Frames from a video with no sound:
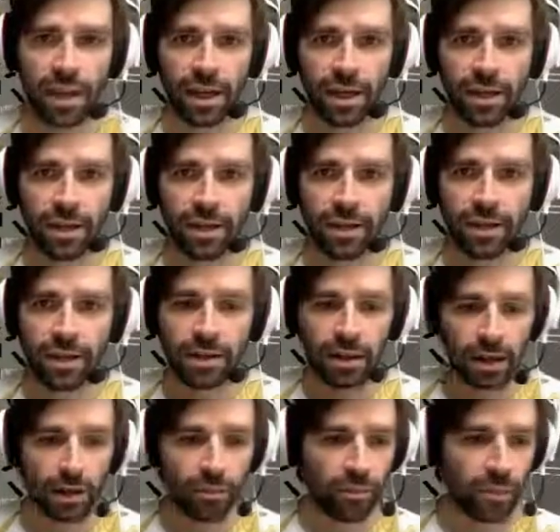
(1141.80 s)
then
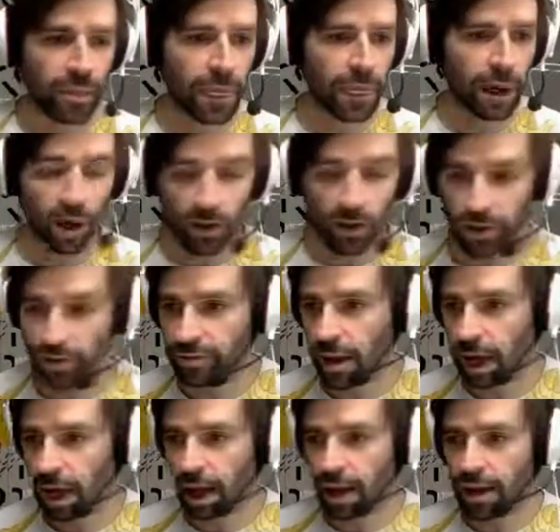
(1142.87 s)
on the
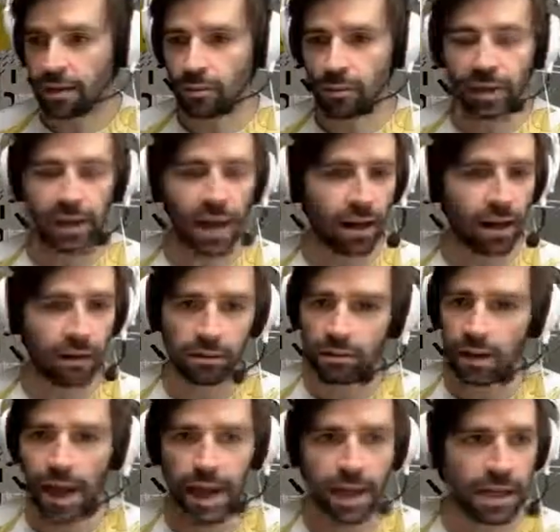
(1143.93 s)
fly, without
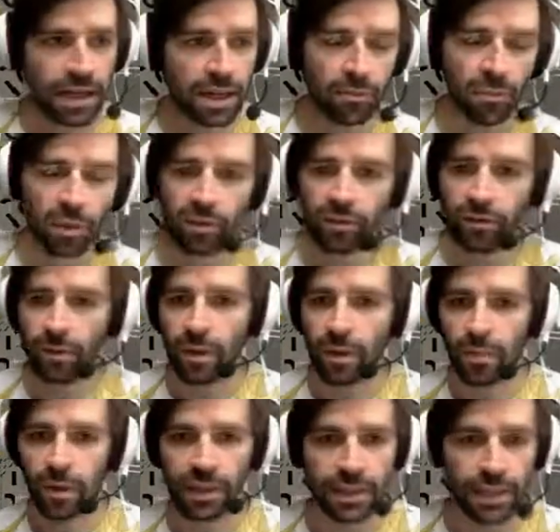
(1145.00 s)
any input from
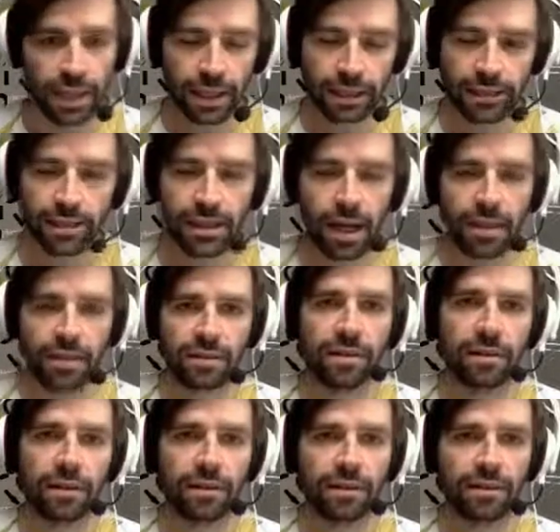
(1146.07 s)
the bench, they can start
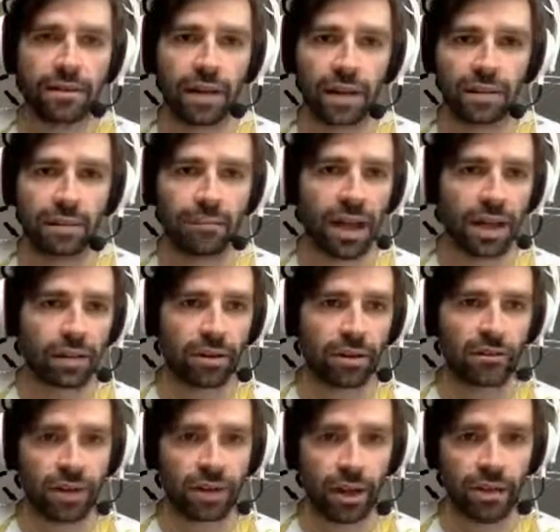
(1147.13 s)
to make
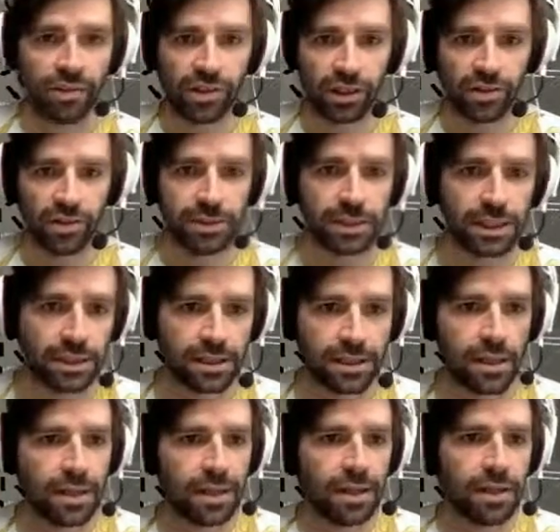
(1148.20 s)
those kind of
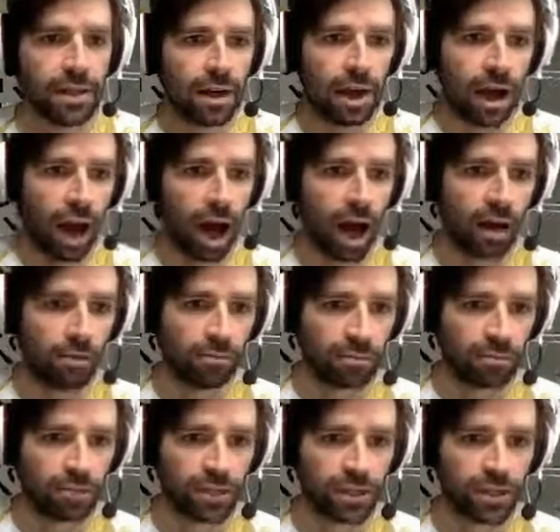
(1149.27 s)
adjustments.
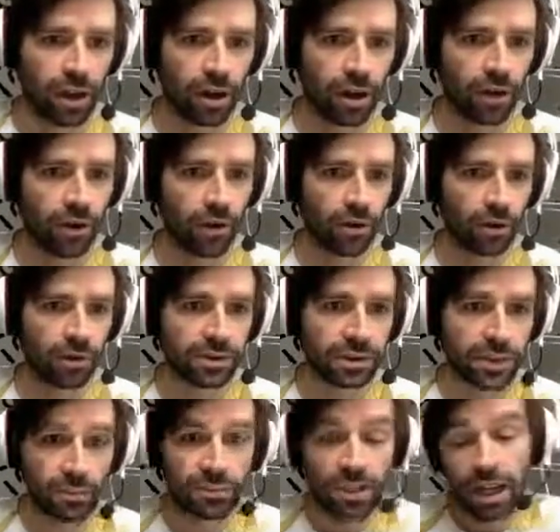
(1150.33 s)
So
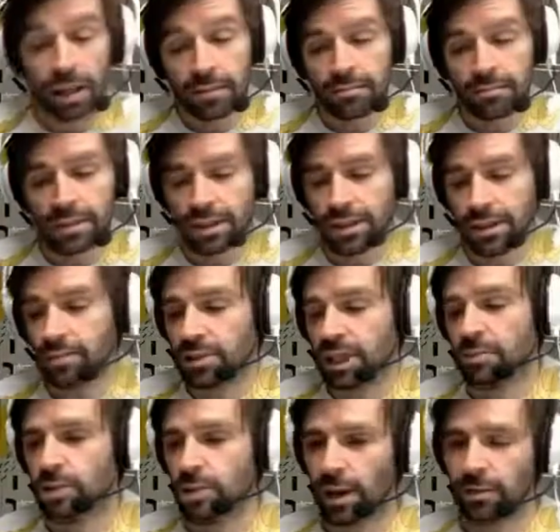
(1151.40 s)

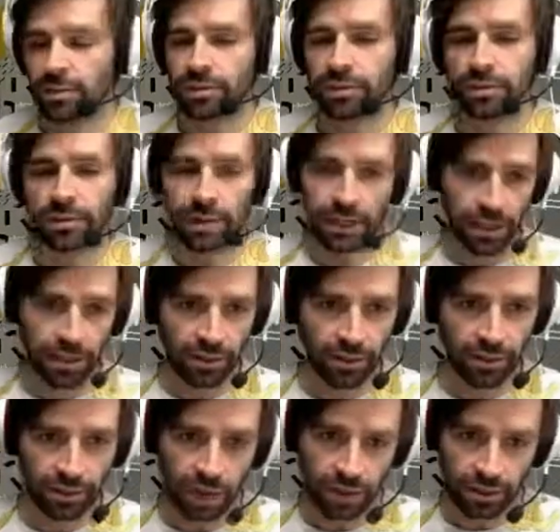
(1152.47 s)
sometimes you absolutely need
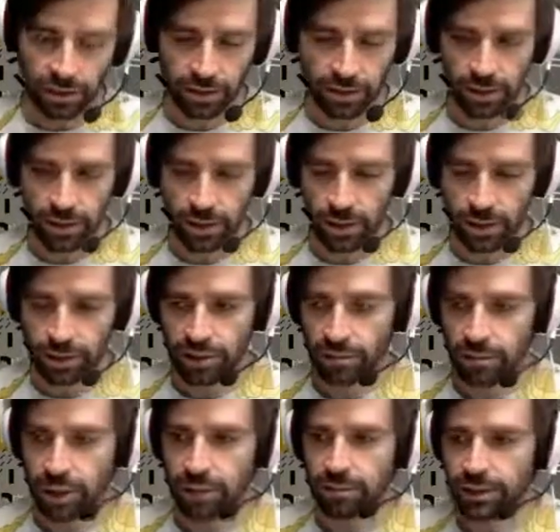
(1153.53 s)
to provide a solution.
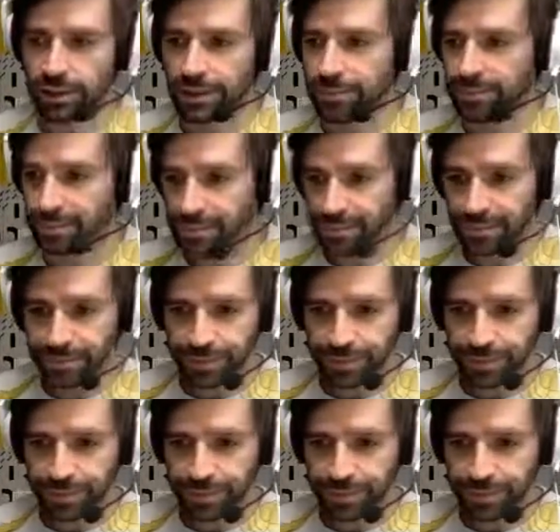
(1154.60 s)
Sometimes